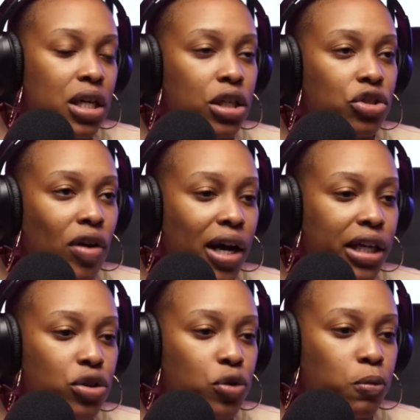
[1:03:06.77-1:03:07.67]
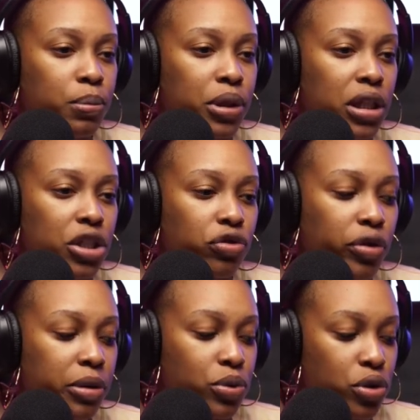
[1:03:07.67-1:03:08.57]
trying to book a
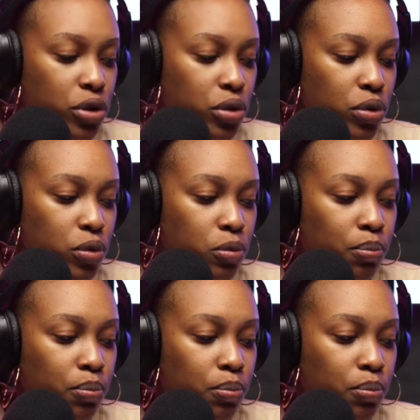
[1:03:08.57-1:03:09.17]
trip to